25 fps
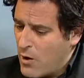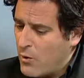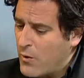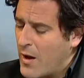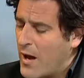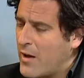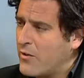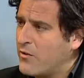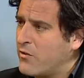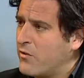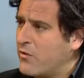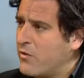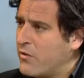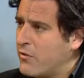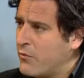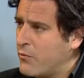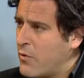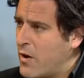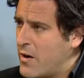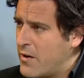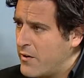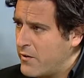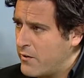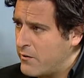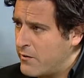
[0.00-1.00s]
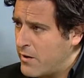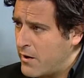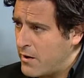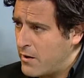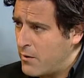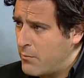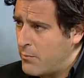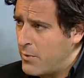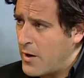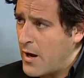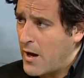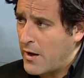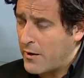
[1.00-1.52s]
ISIS is threatening to take
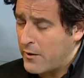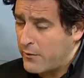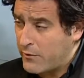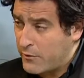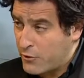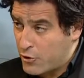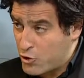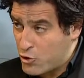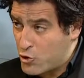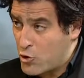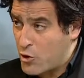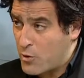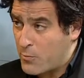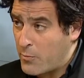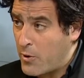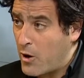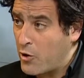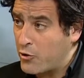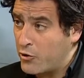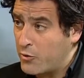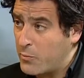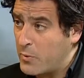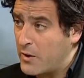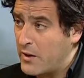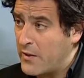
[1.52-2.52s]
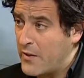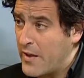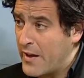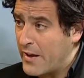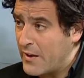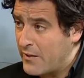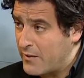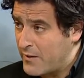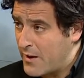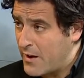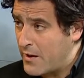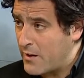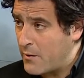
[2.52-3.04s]
it back. There's a strong possibility they
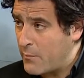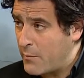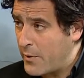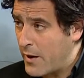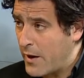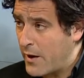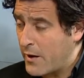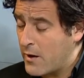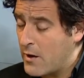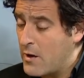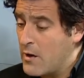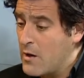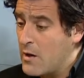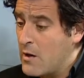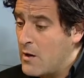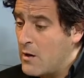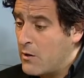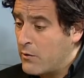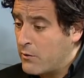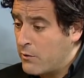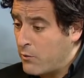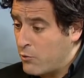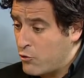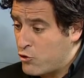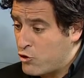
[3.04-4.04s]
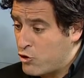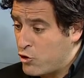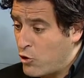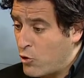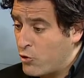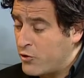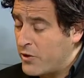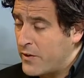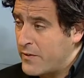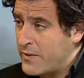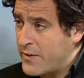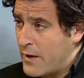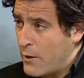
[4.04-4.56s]
can take it back. So it shows
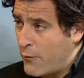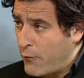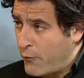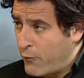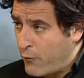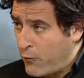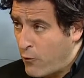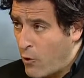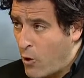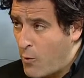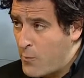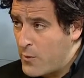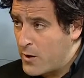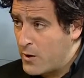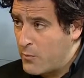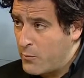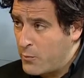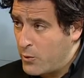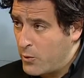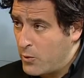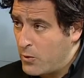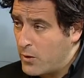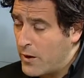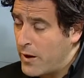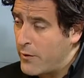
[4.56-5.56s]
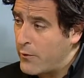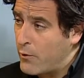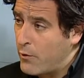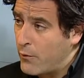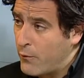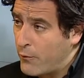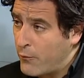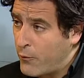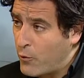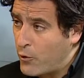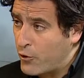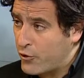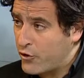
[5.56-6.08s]
that they're formidable and they're a
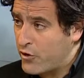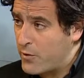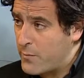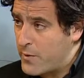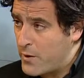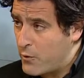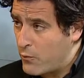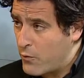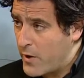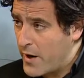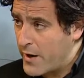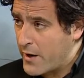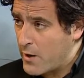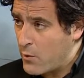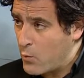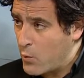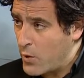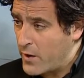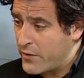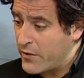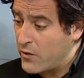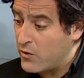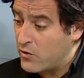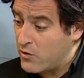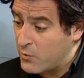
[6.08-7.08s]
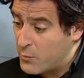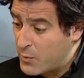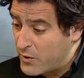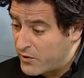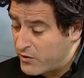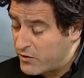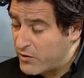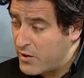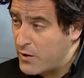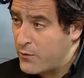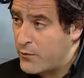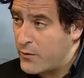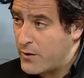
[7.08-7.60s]
force to be reckoned with in
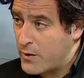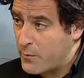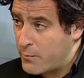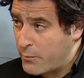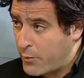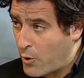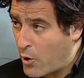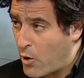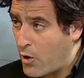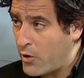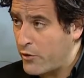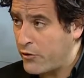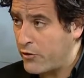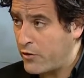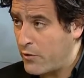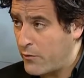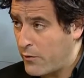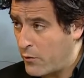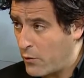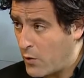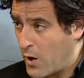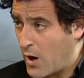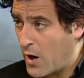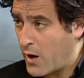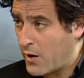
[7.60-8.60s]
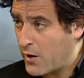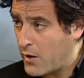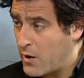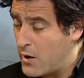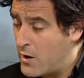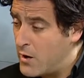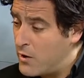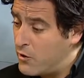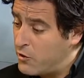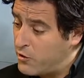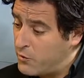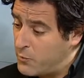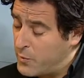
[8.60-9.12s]
specific parts of Iraq,
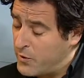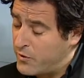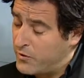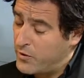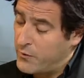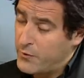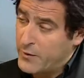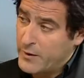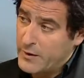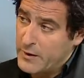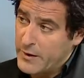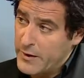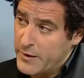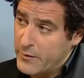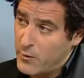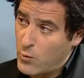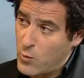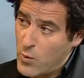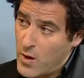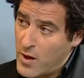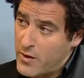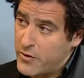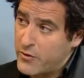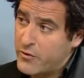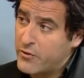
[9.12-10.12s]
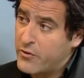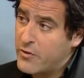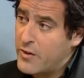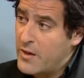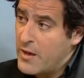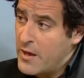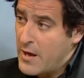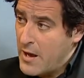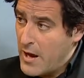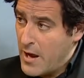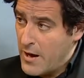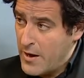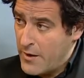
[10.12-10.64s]
specifically in the west
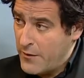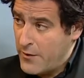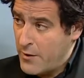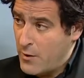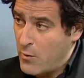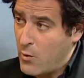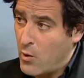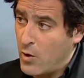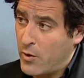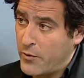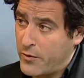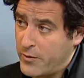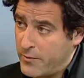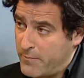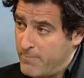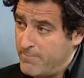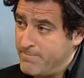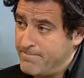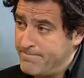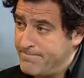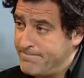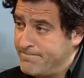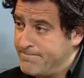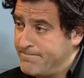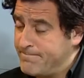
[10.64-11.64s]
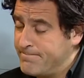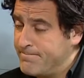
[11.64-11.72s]
and in the north. And